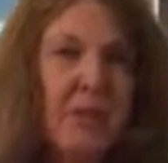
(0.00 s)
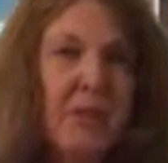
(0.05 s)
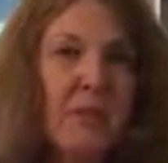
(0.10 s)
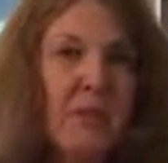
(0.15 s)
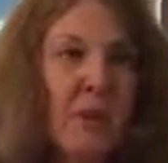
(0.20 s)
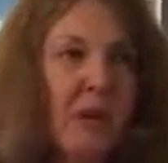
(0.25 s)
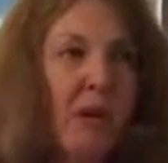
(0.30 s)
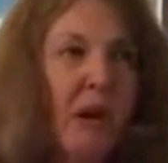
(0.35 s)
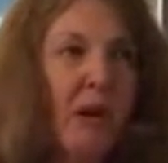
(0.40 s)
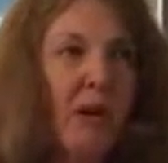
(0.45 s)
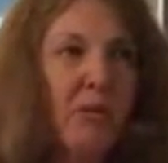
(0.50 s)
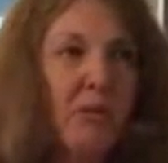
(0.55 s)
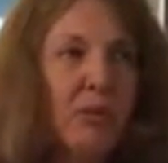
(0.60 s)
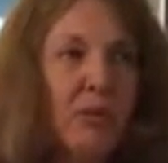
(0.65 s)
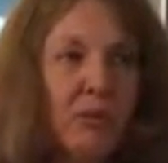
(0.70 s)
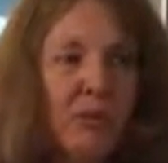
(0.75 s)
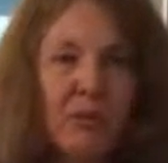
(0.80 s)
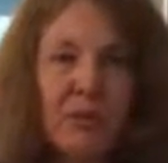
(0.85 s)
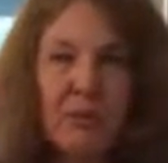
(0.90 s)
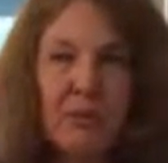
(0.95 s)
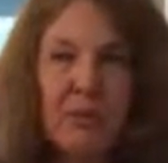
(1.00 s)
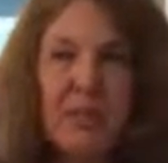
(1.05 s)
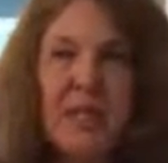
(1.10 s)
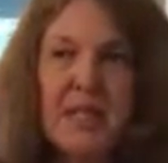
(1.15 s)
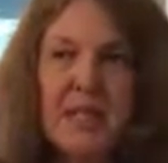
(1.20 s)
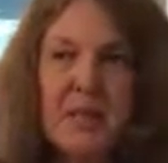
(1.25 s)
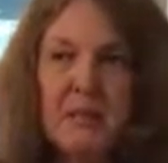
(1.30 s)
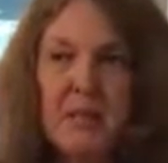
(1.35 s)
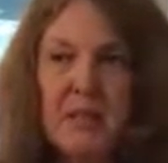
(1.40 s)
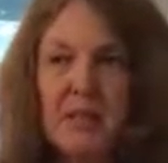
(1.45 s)
So we all were going to
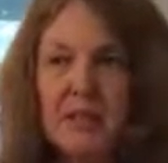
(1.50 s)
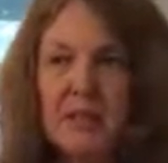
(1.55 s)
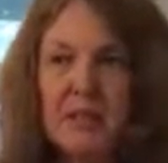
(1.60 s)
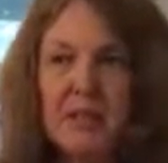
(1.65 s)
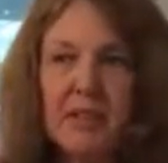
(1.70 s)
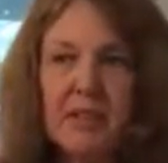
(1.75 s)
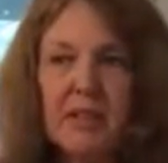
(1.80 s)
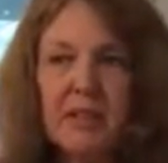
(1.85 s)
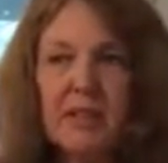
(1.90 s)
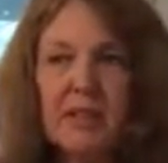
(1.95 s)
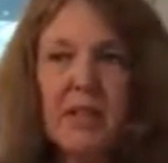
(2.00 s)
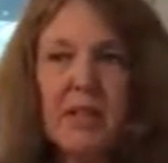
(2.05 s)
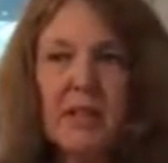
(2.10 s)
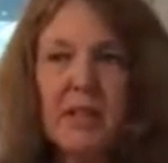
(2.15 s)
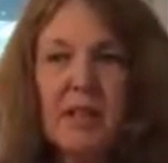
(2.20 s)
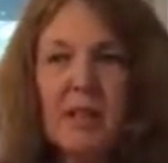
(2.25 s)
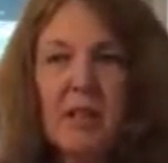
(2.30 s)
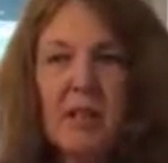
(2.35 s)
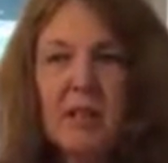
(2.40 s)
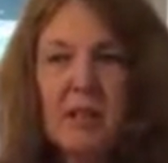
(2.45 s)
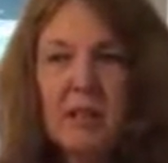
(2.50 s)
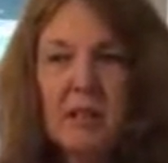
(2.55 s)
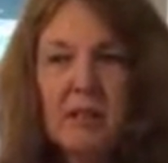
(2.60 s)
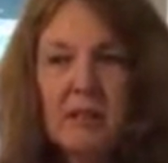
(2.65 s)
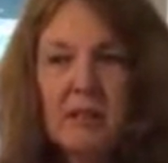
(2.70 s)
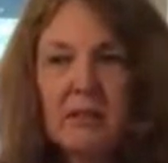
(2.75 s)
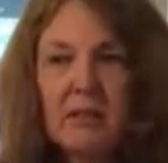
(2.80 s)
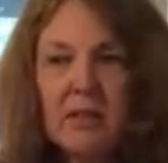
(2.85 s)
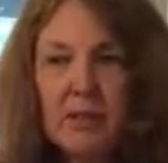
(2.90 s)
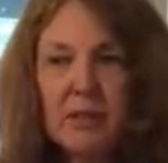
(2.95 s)
read someone else's
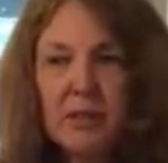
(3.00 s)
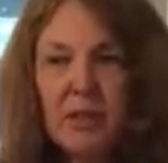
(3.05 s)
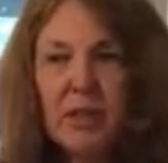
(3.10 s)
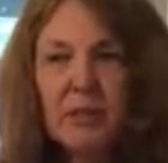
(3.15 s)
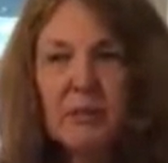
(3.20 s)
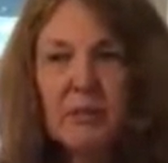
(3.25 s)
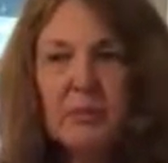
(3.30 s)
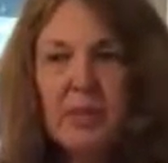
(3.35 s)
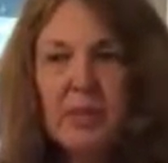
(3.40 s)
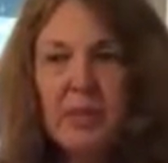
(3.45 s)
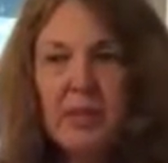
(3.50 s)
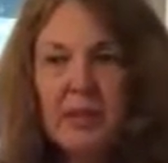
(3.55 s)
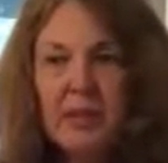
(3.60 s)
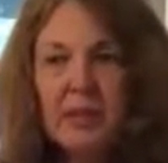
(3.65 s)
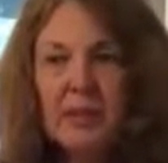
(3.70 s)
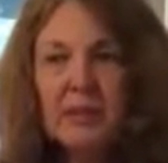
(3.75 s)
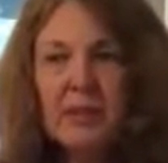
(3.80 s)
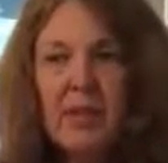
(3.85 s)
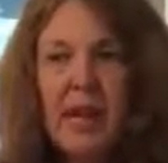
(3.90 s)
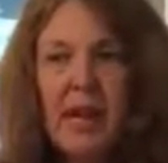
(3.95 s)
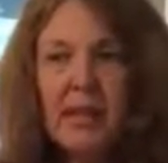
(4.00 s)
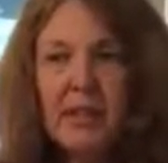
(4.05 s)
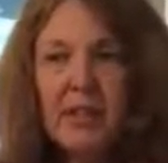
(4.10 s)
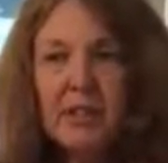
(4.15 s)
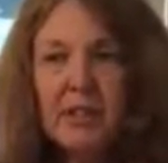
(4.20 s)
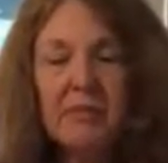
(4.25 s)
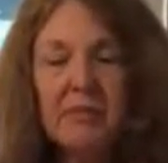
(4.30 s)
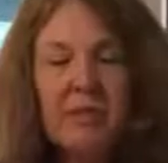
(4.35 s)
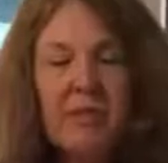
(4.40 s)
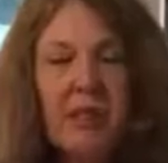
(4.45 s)
script,
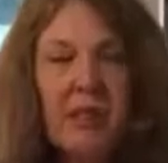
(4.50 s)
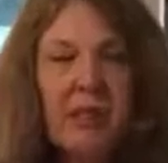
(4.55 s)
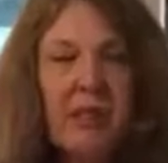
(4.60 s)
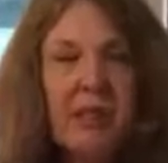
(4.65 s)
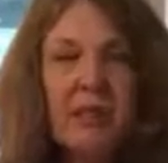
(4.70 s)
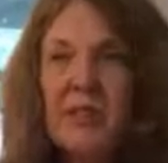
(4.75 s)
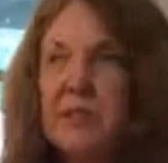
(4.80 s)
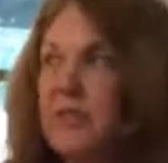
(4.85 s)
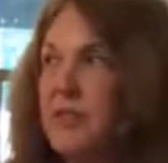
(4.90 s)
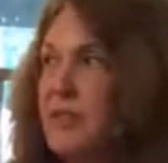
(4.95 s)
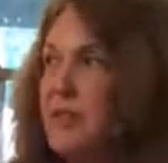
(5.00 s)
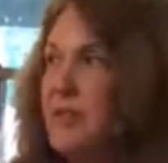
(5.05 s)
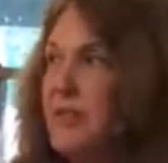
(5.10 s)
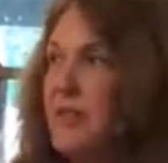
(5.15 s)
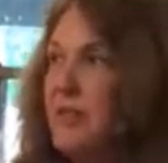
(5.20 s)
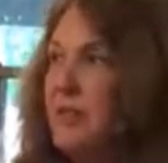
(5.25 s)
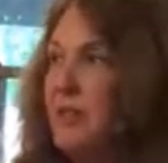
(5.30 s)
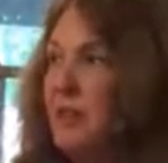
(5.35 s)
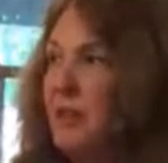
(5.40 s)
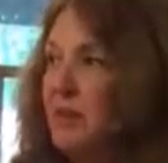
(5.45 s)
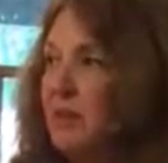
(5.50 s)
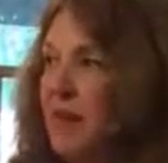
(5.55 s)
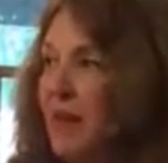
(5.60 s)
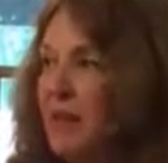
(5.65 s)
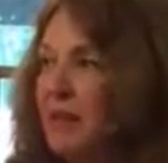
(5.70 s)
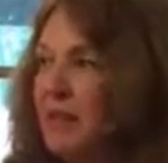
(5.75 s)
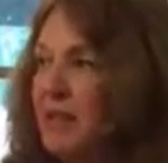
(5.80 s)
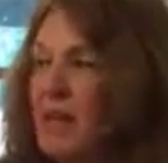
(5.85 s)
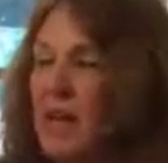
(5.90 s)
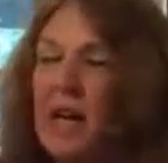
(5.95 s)
interaction of characters, etc.,
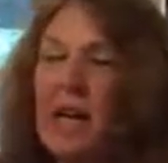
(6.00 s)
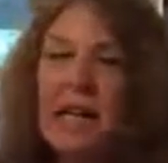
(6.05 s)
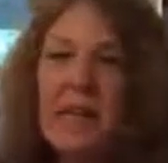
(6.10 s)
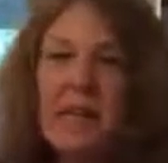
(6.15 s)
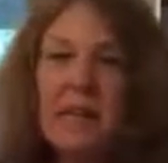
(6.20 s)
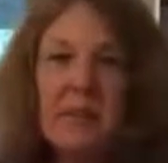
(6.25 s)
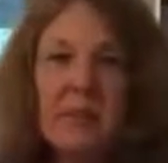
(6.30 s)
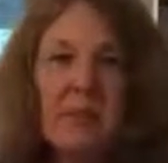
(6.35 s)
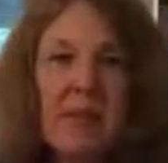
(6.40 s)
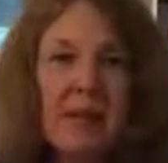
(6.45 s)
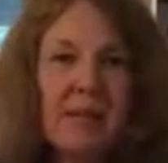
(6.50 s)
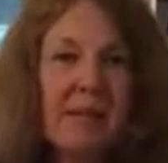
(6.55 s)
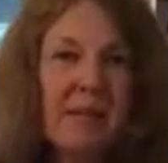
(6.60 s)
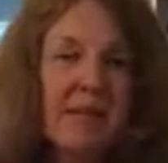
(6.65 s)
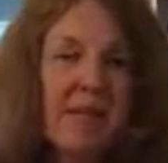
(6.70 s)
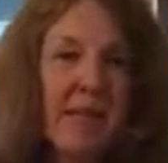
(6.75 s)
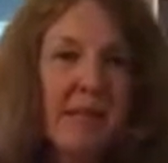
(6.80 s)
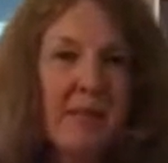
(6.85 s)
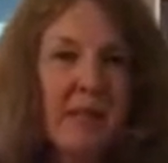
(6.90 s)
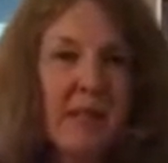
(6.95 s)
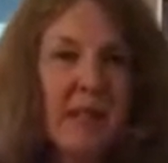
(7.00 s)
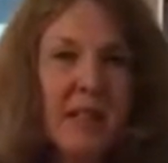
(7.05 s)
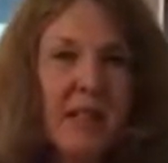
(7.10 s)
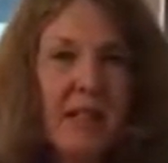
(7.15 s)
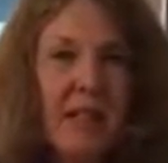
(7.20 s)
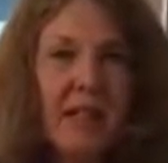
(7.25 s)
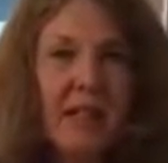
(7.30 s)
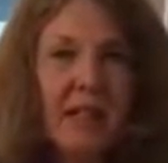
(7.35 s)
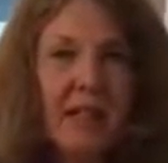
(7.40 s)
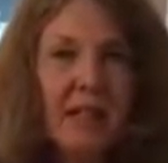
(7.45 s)
about Gaia, about saving
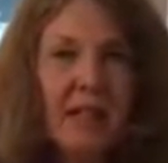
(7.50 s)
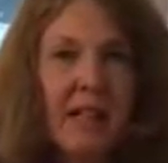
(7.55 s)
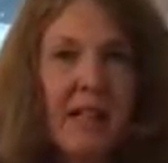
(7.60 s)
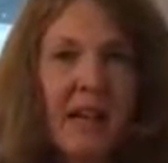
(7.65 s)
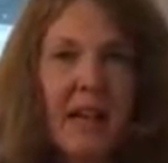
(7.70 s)
Gaia.